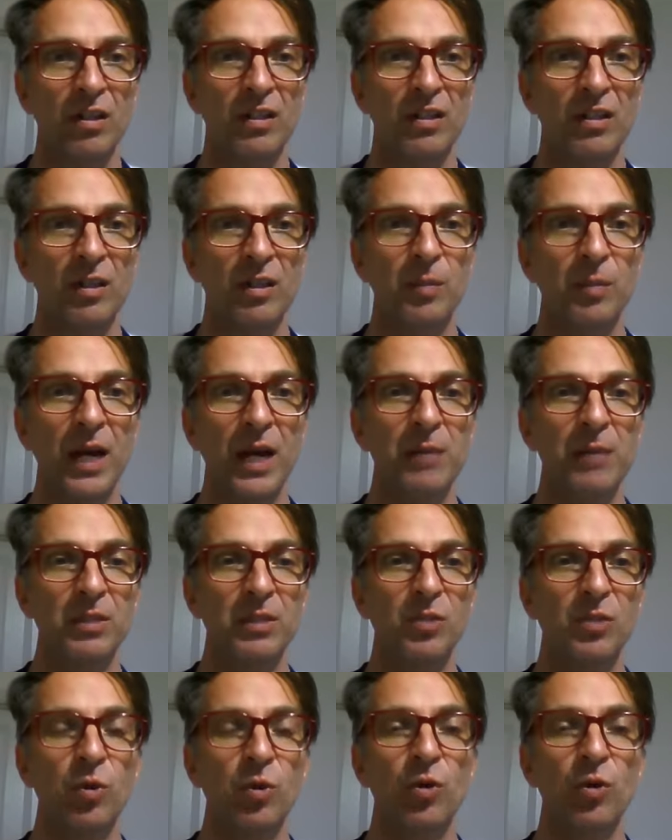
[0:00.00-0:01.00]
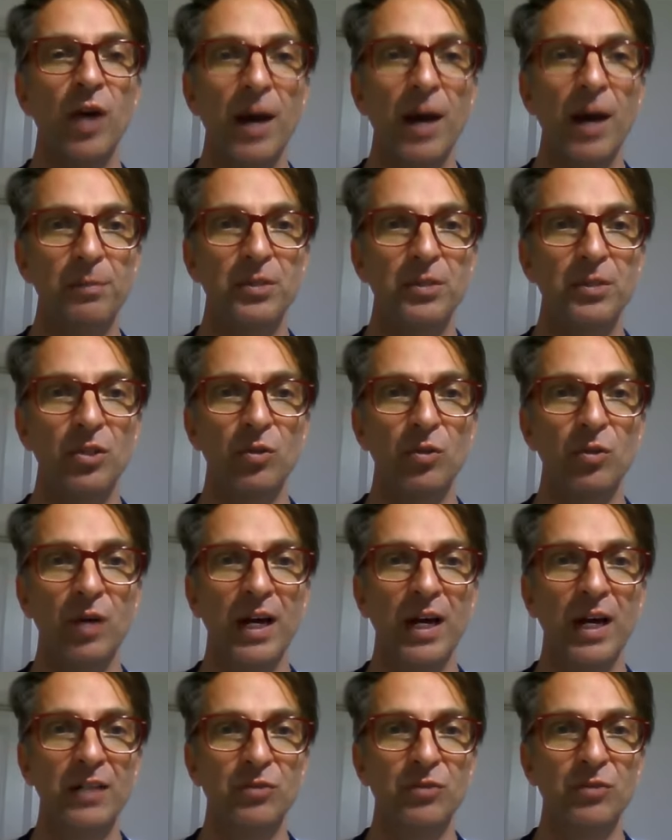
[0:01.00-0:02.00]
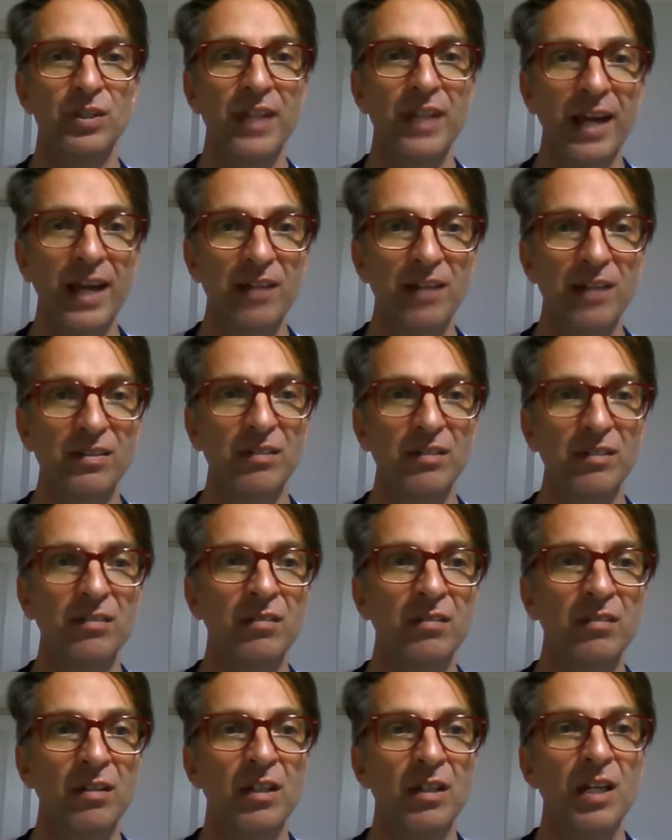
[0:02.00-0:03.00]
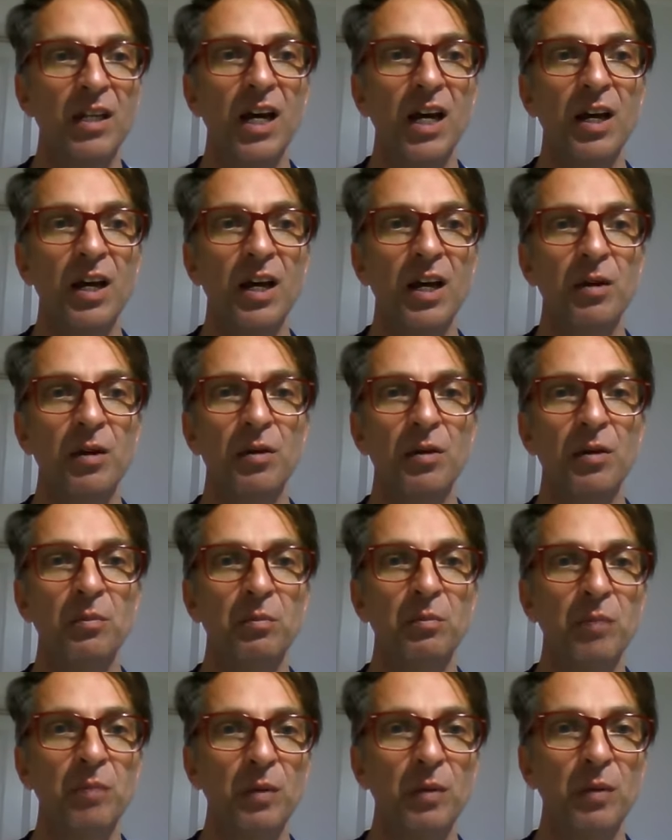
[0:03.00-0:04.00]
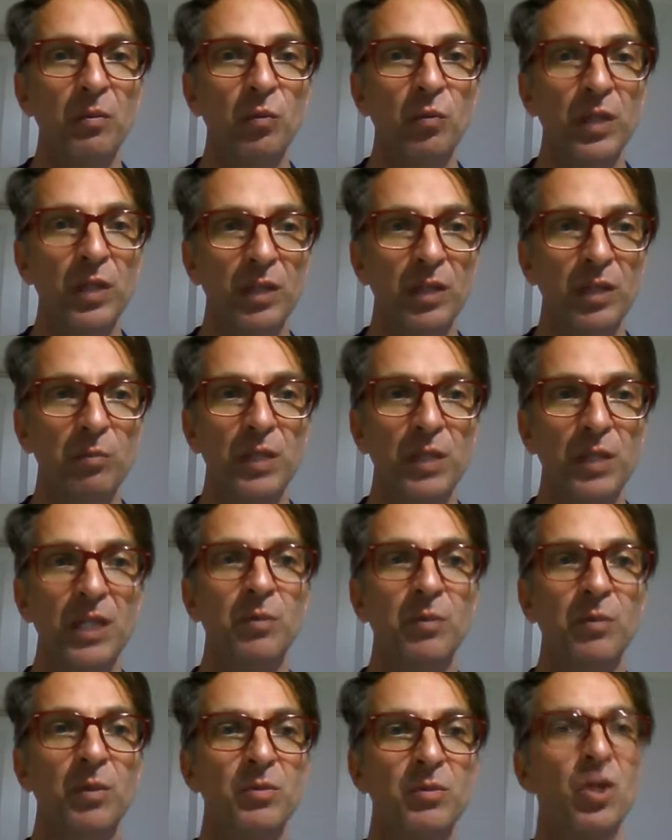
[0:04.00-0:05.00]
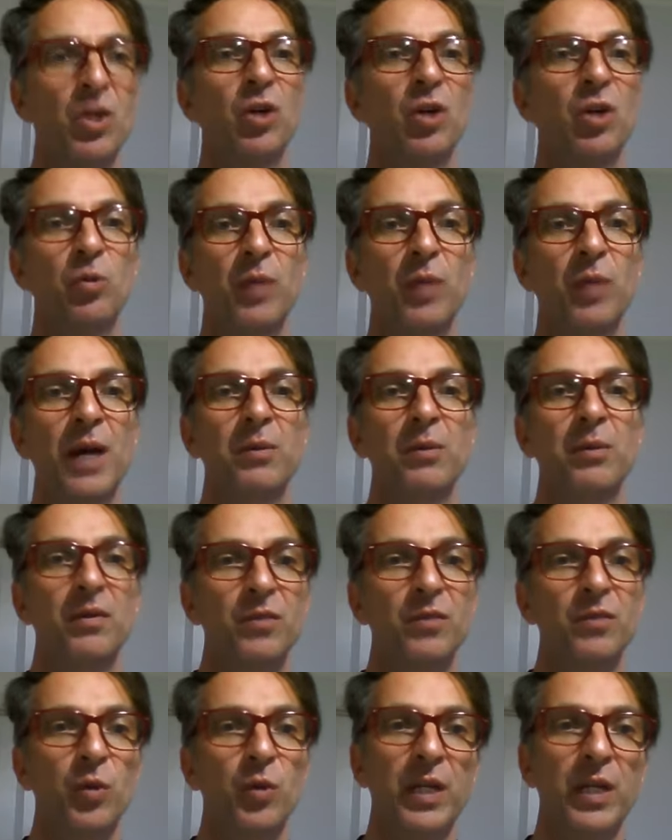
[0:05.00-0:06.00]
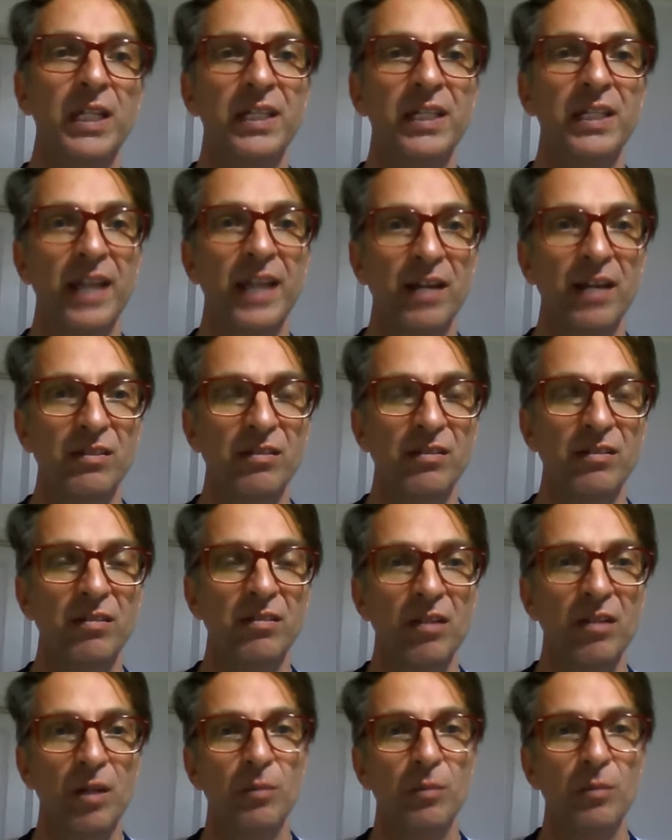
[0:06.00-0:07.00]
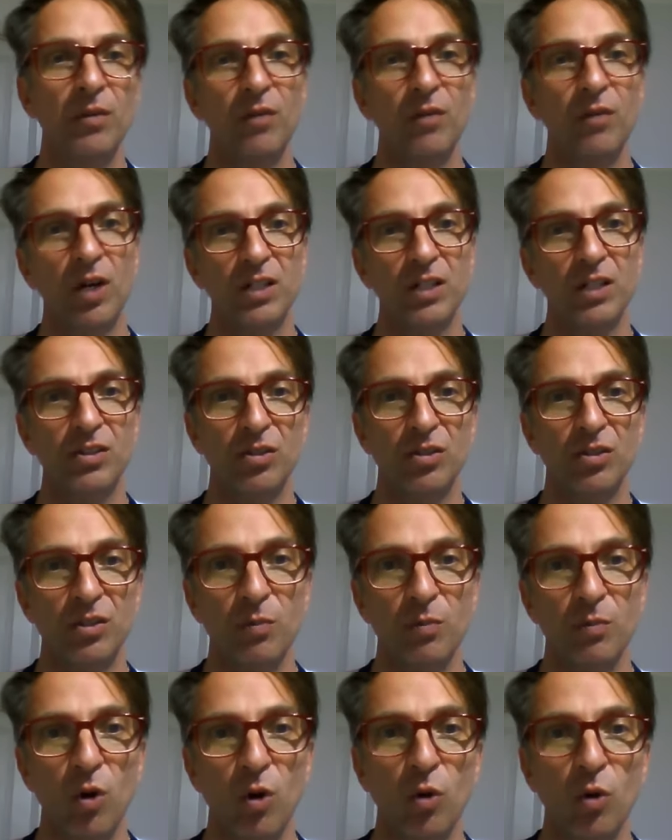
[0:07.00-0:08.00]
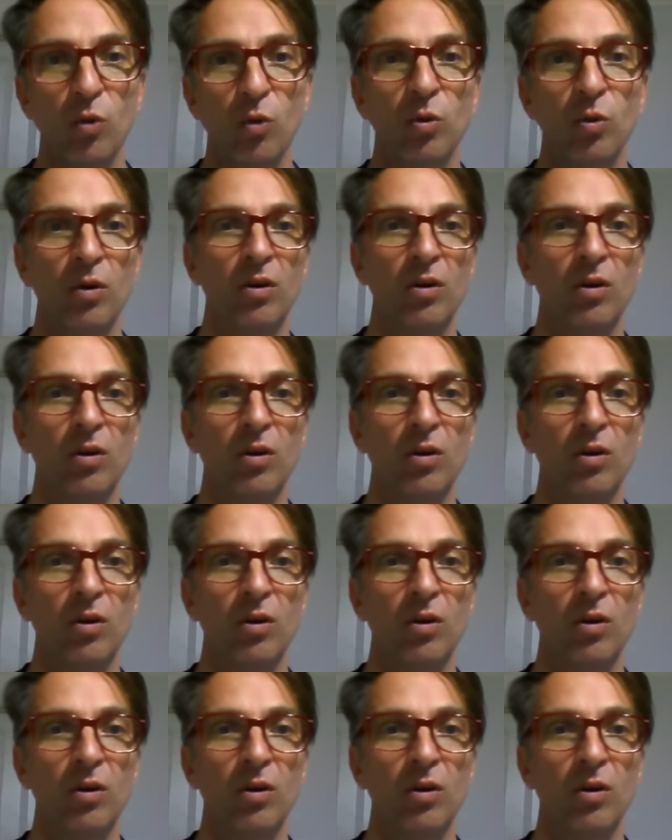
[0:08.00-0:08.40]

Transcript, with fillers: the payments were up to 100,000 um, with a minimum total payment of 20,000 provided to small,